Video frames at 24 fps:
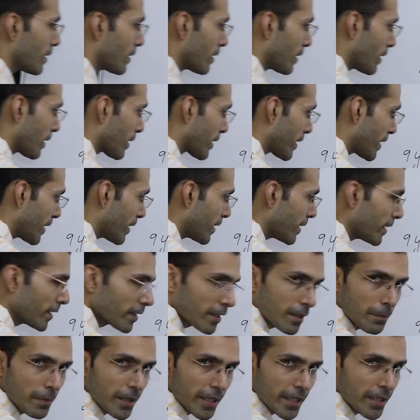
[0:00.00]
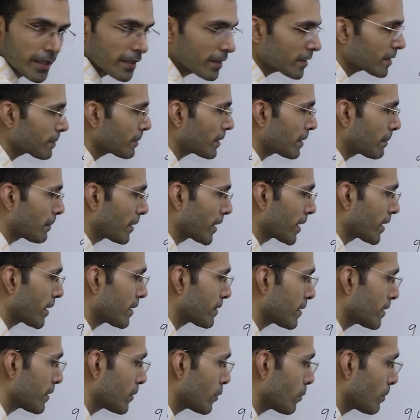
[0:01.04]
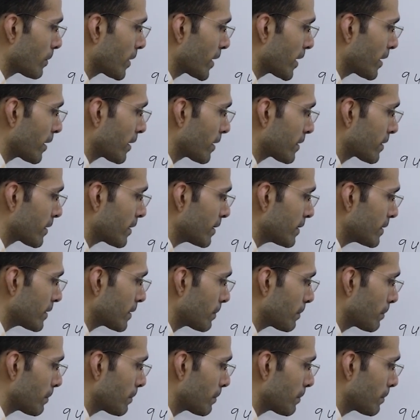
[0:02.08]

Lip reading: Again here minus, but minus into minus is